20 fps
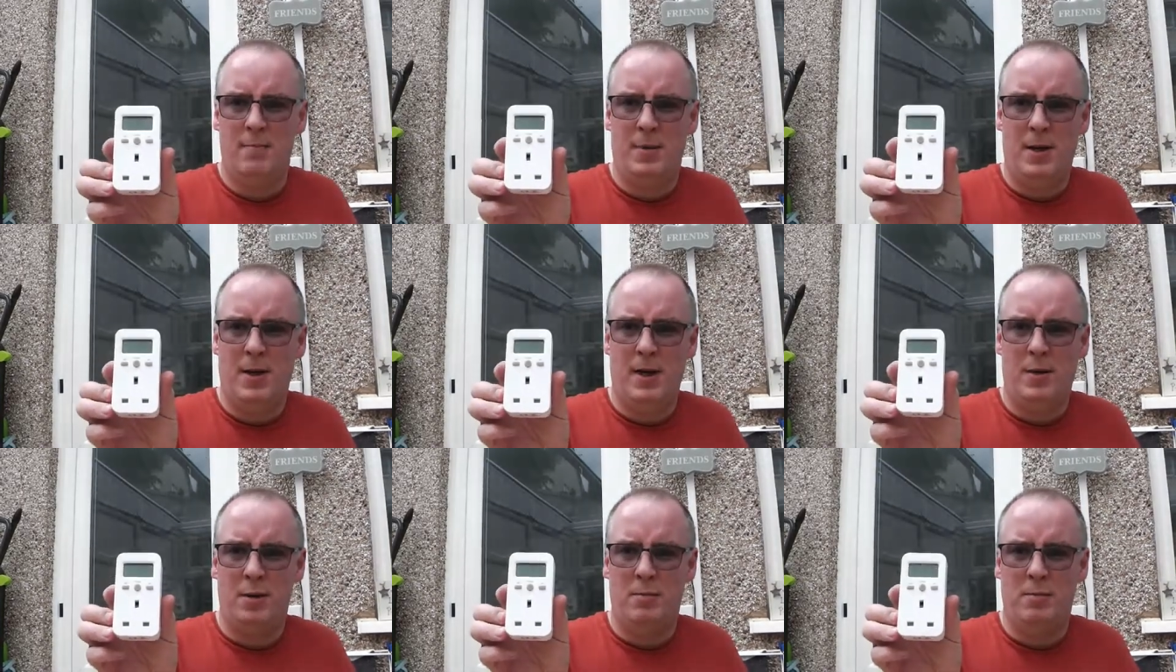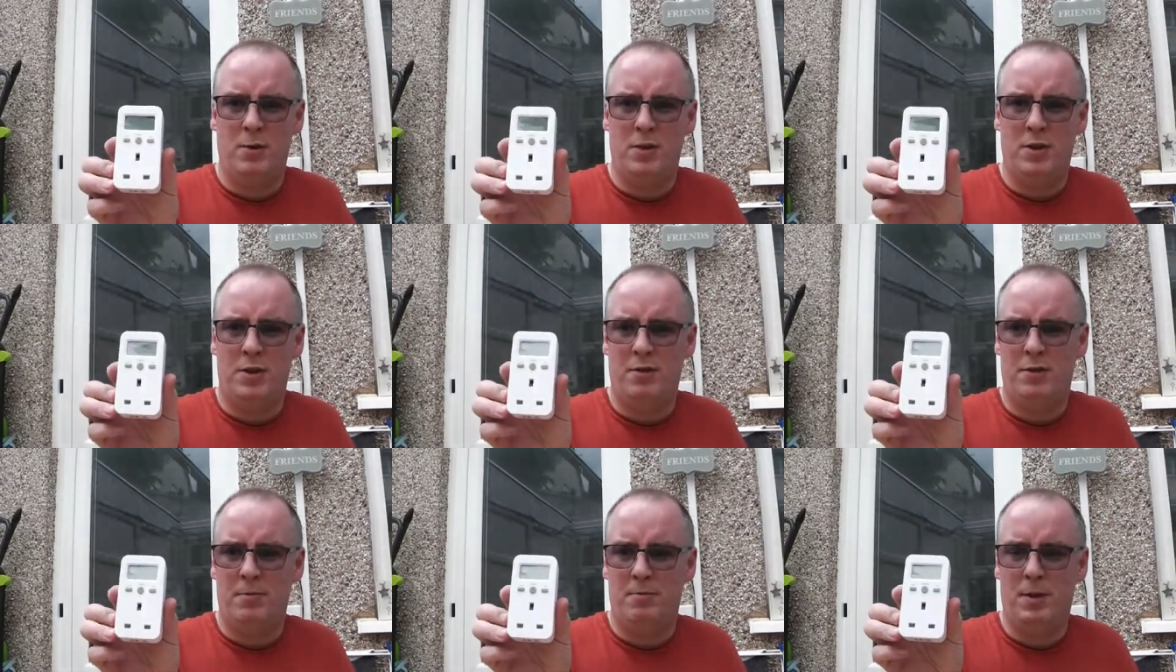power
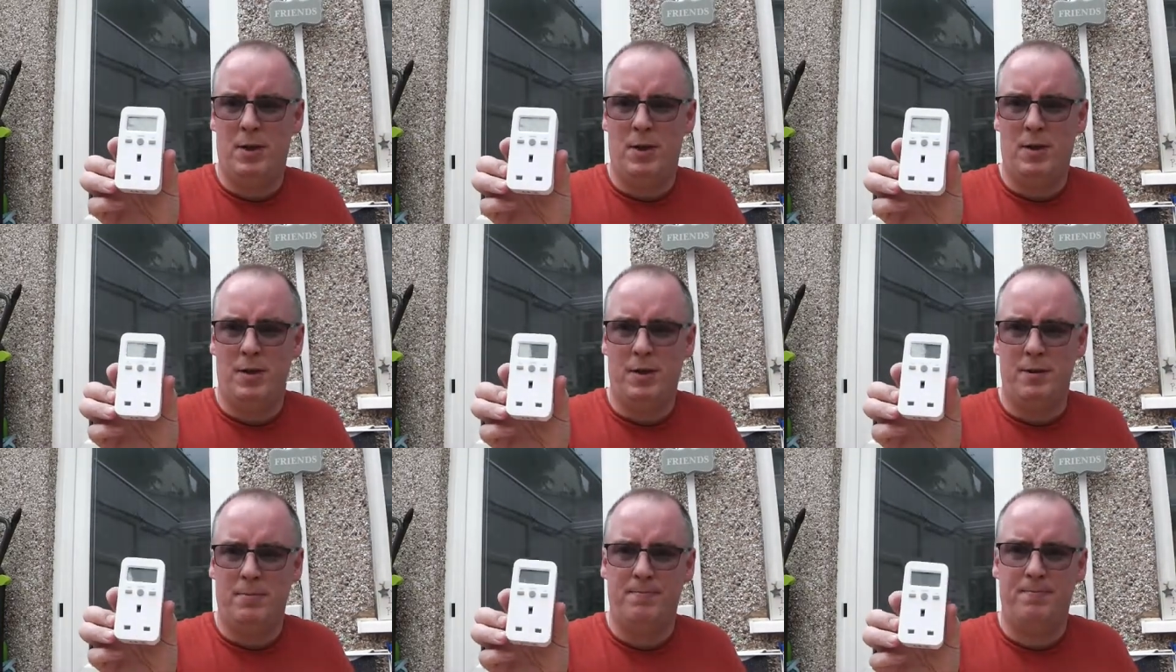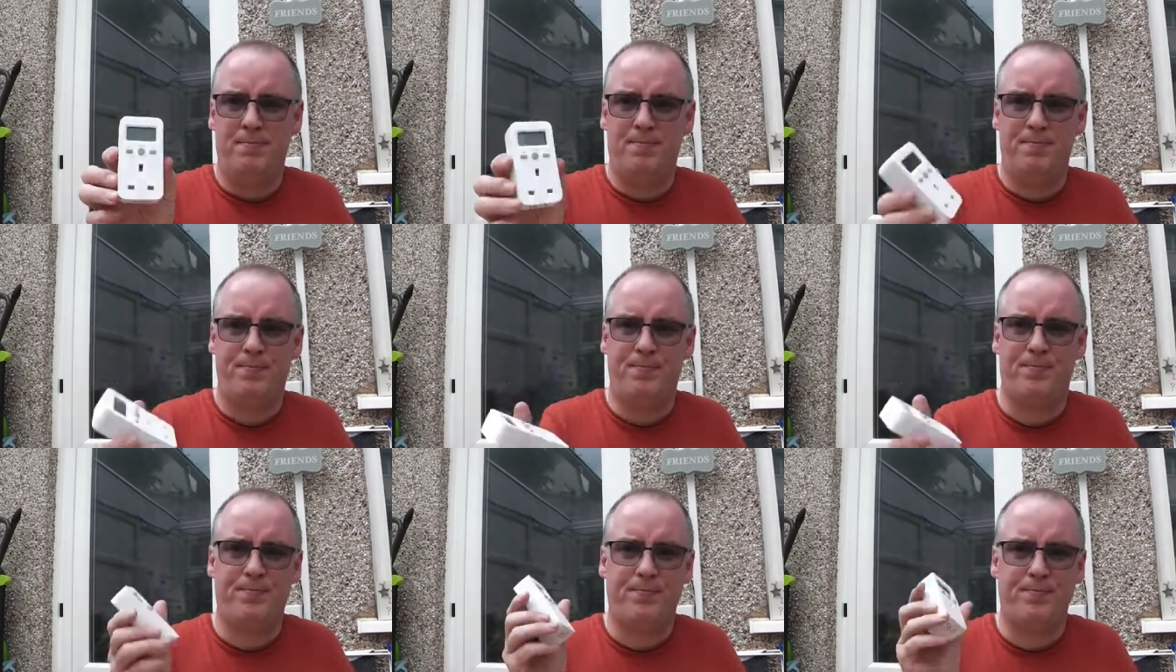monitoring plug.
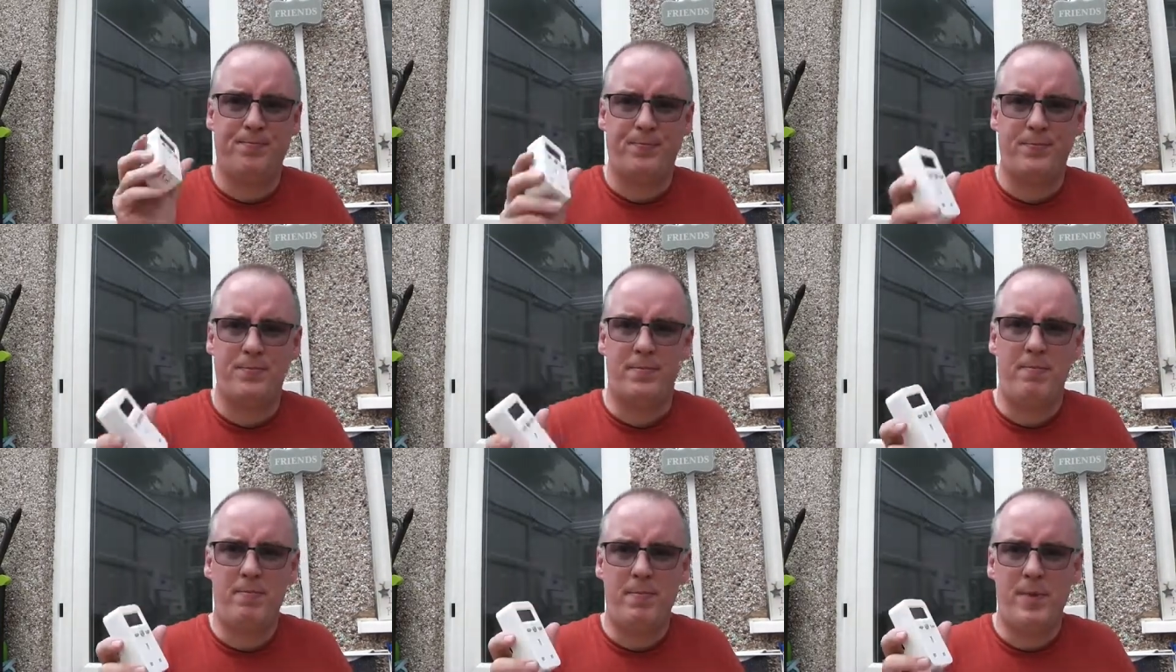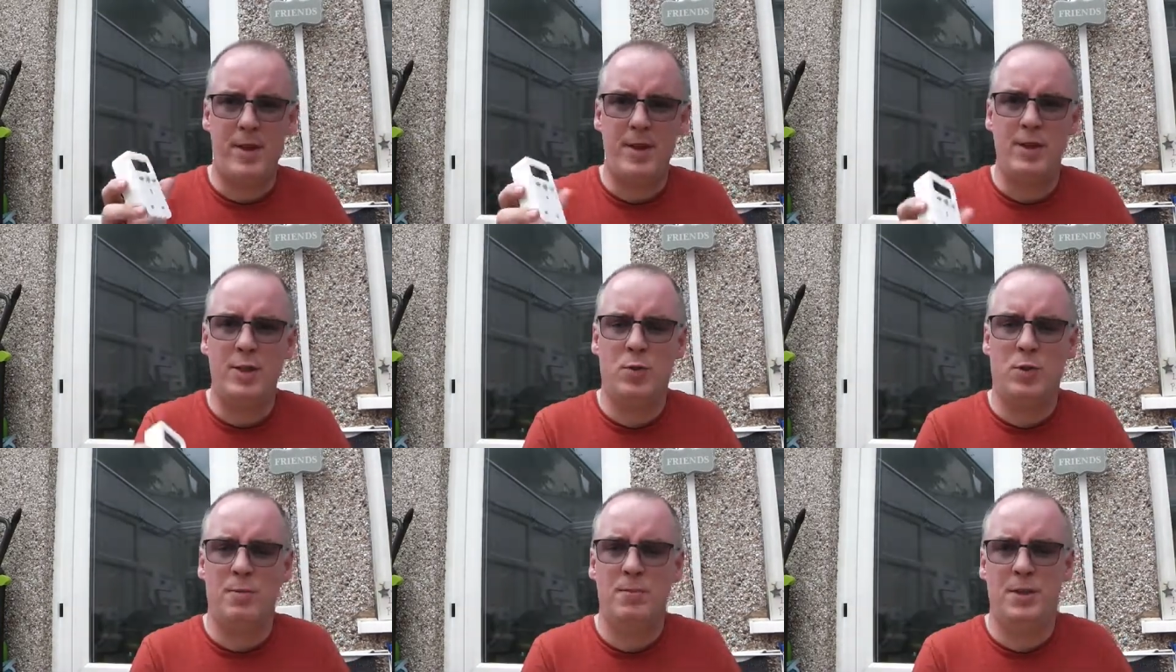
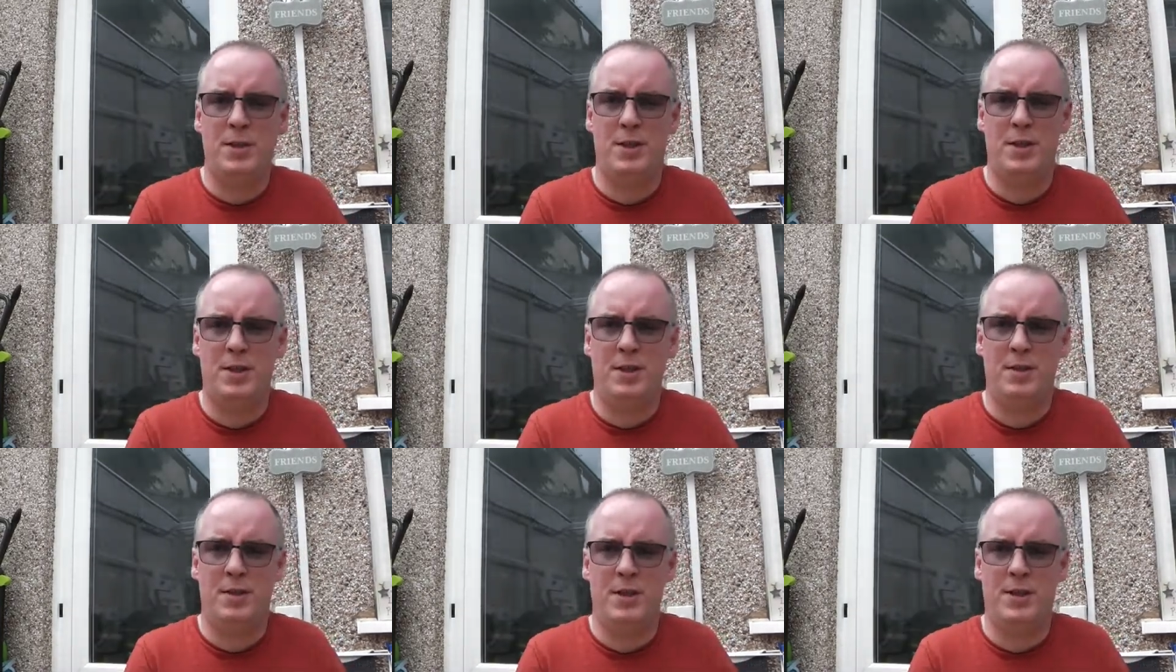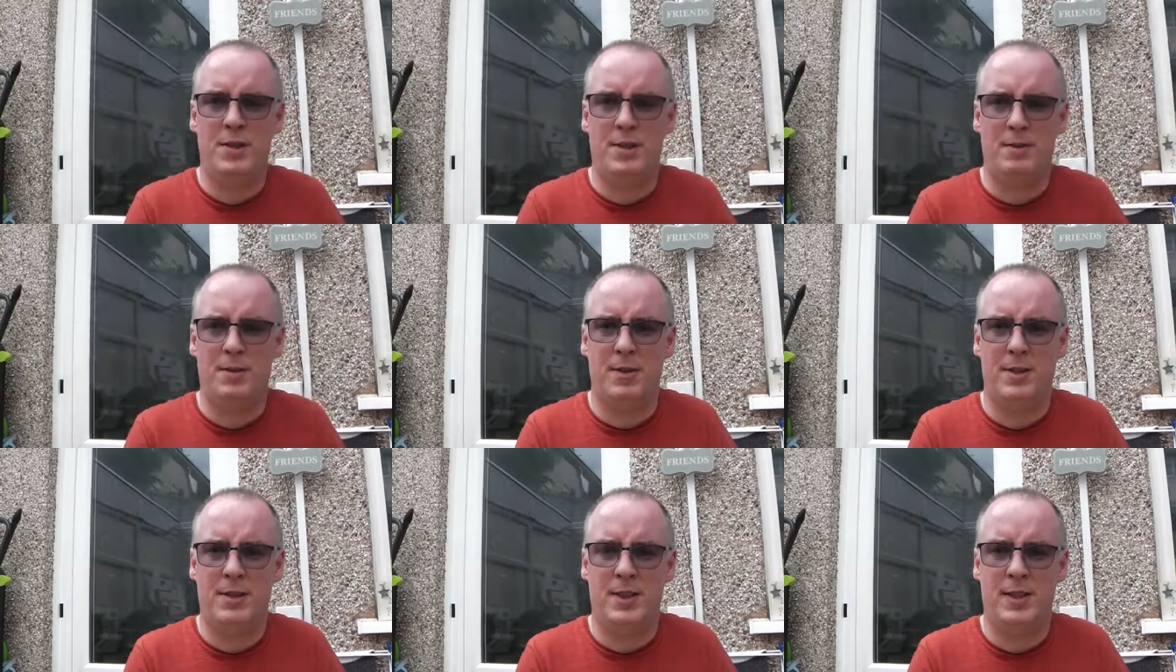So what I'm going to do is
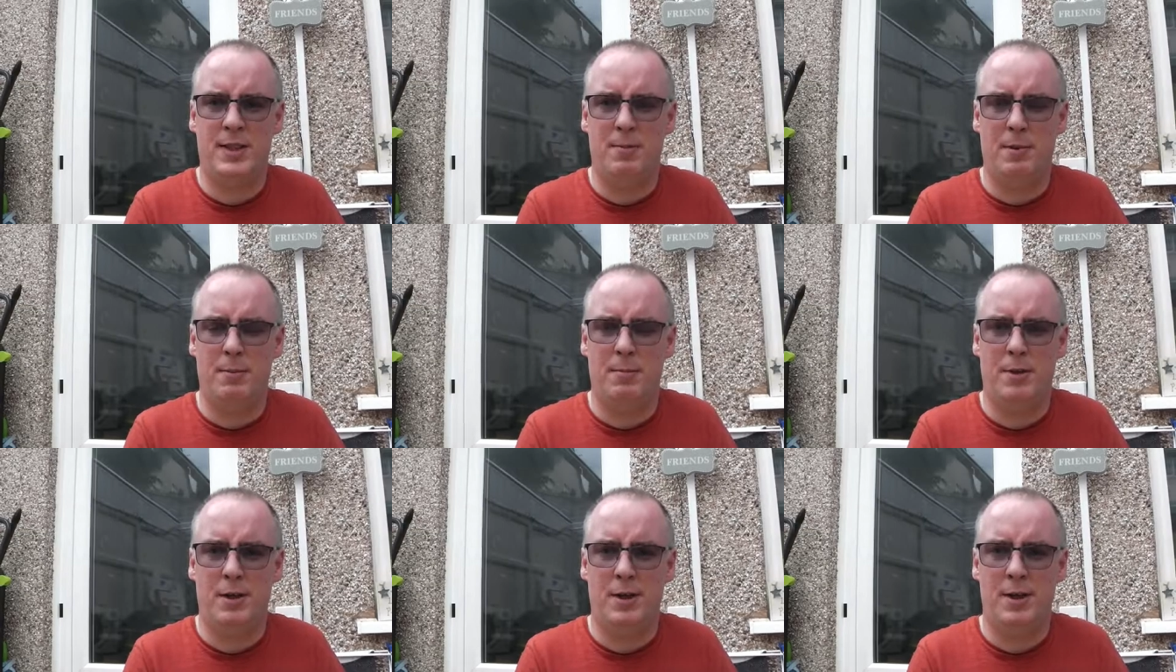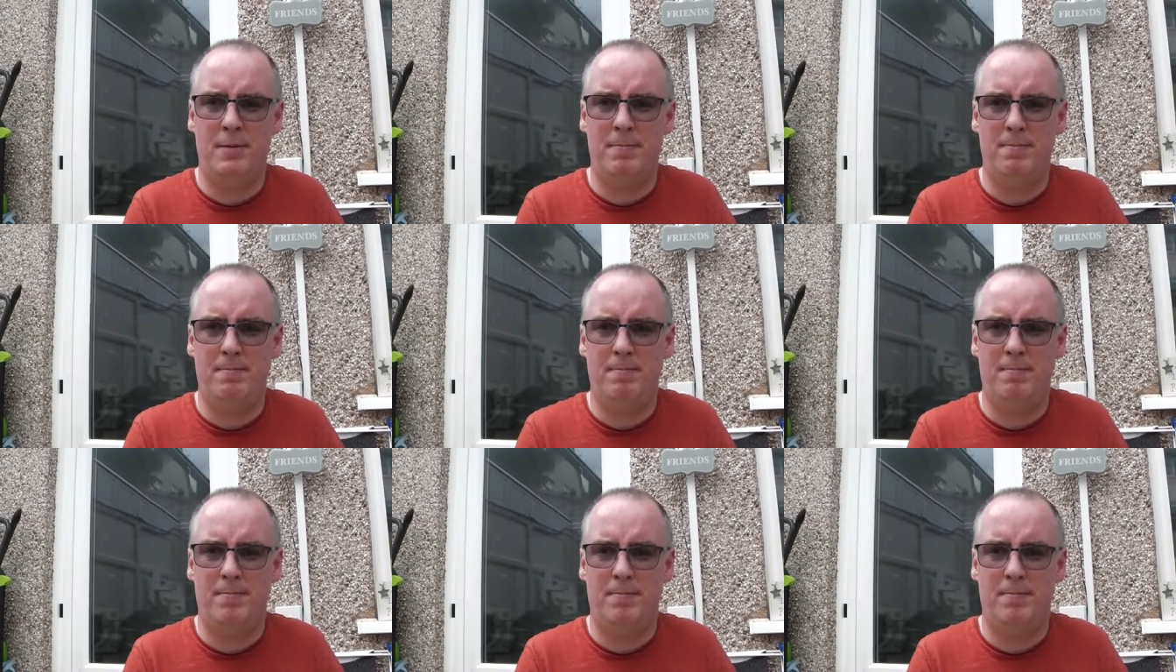I'm going to set up a print.